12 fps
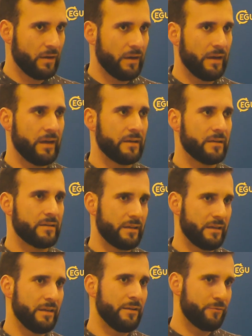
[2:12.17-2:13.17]
And
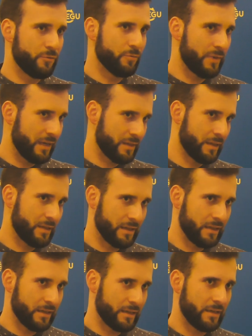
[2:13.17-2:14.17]
if you make that
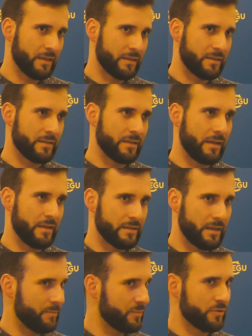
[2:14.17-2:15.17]
link, it is
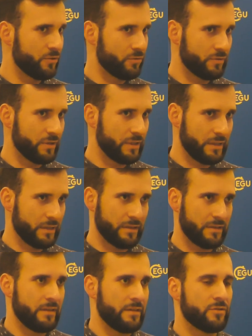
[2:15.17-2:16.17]
absolutely
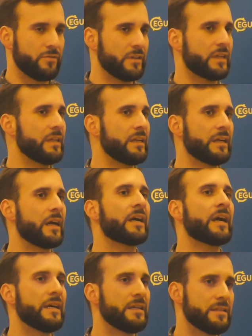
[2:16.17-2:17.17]
it's sort of a clear-cut
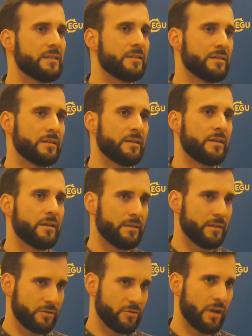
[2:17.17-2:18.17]
case
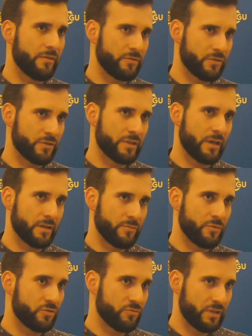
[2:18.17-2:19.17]
that you have to start
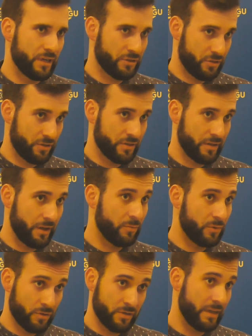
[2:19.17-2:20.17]
emission reductions now
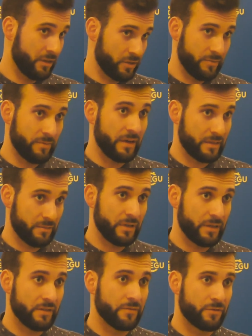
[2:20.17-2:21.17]
because it actually makes a
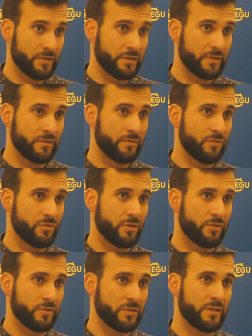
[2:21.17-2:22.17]
big difference in the
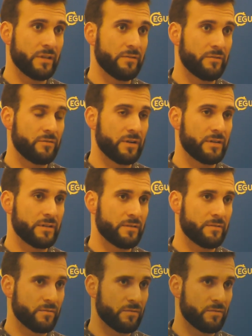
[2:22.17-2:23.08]
future for sea level rise.